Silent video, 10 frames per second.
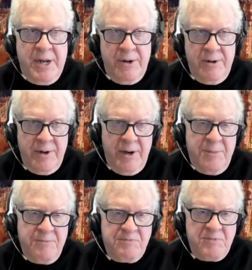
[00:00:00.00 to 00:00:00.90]

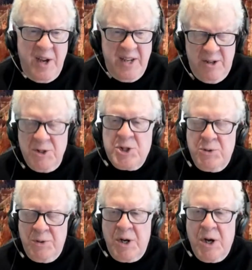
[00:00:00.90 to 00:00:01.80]
appeared a
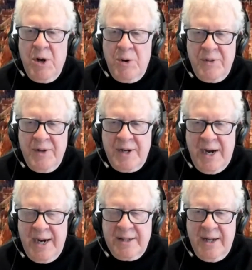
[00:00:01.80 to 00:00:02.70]
year or two ago
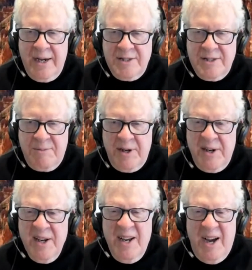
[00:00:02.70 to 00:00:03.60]
in the
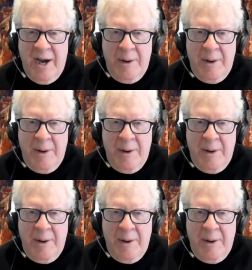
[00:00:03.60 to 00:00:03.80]
guidelines, but